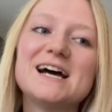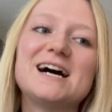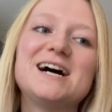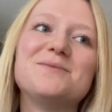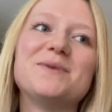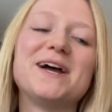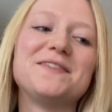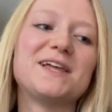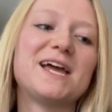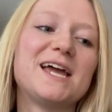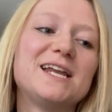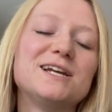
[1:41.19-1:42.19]
and
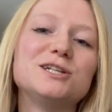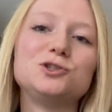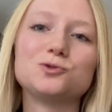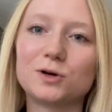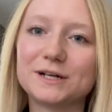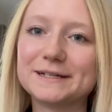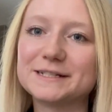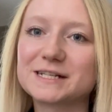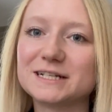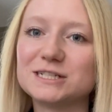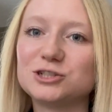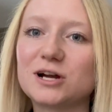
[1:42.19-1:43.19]
then Jordan is
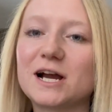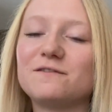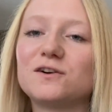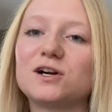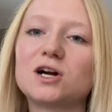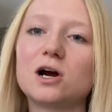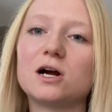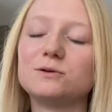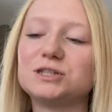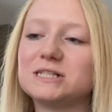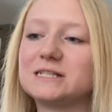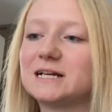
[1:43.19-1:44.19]
gonna drive her car,
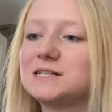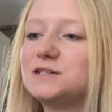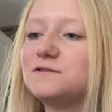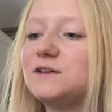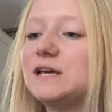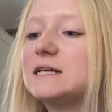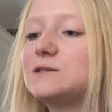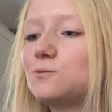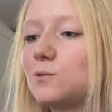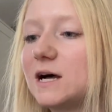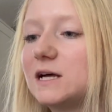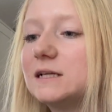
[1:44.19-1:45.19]
which is an SUV as
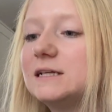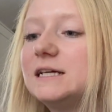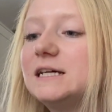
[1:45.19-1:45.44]
well.